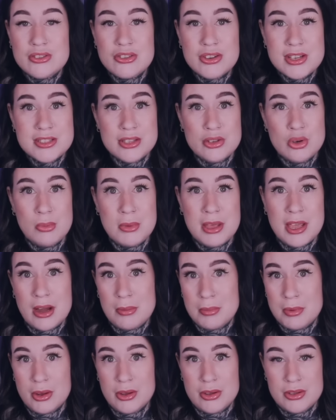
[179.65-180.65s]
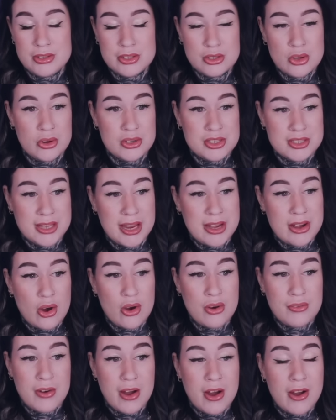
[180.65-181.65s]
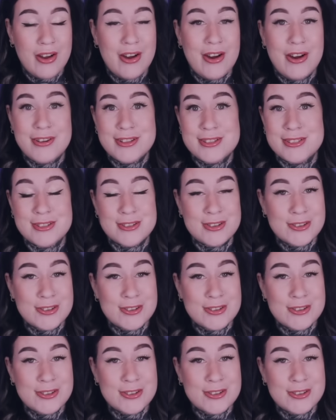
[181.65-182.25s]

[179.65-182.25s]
Teresa normally uploads content of her arts and